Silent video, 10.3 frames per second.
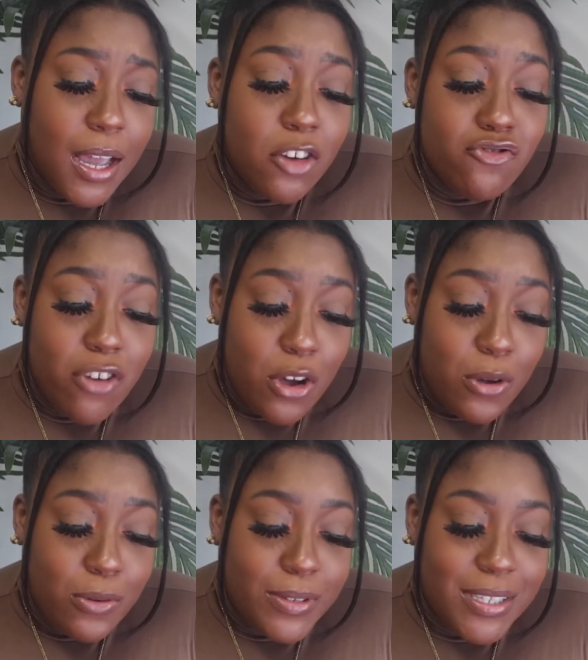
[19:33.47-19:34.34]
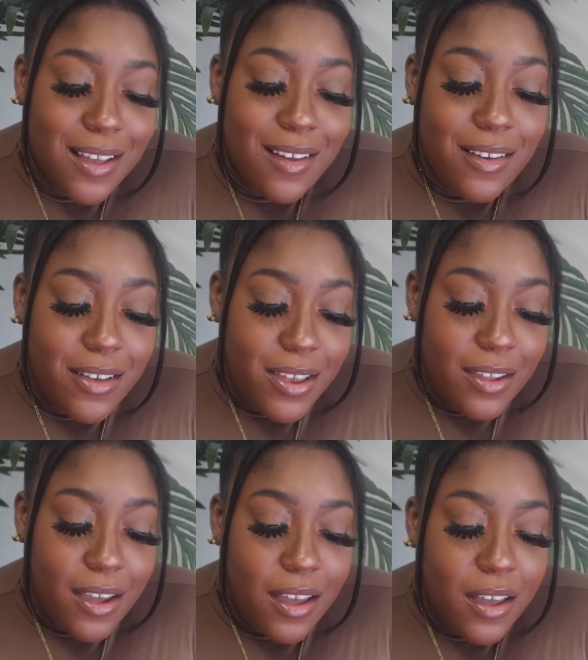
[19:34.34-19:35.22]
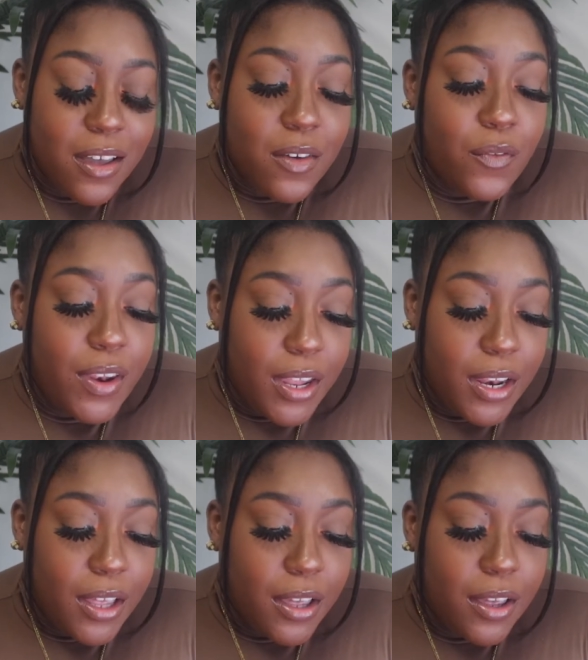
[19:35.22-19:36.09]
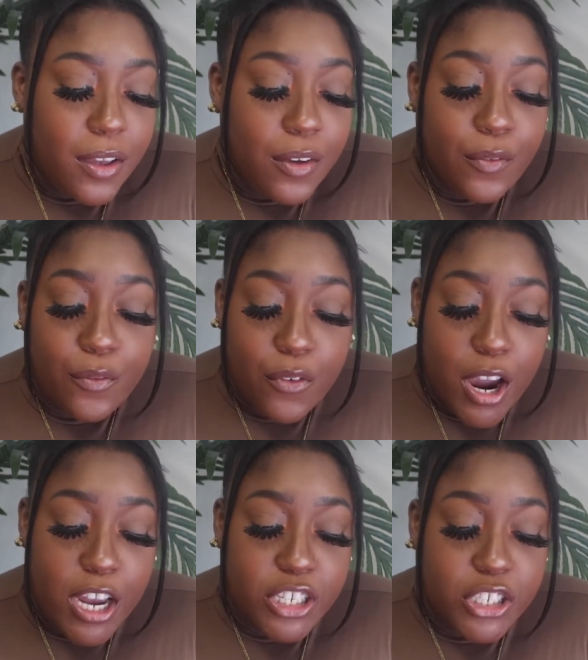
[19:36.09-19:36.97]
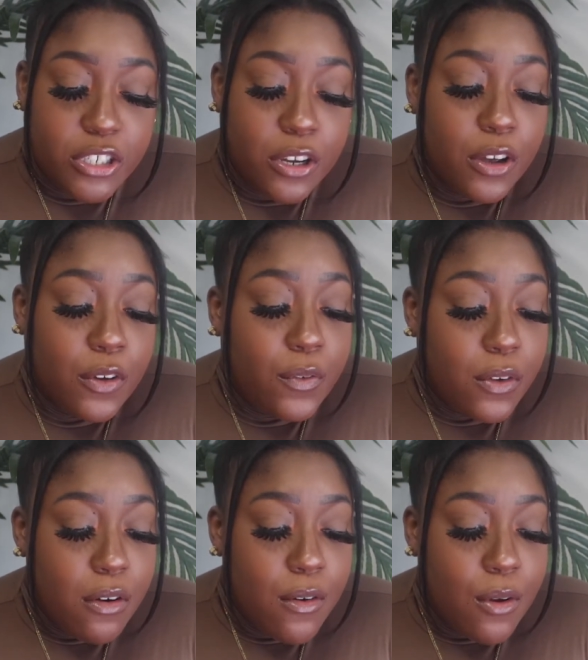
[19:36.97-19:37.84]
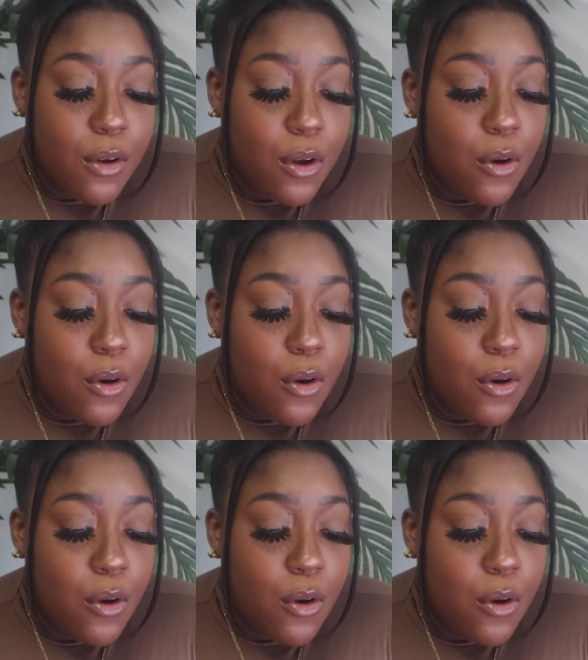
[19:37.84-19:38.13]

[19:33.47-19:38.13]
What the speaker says: rose, honey, vanilla, fresh, floral,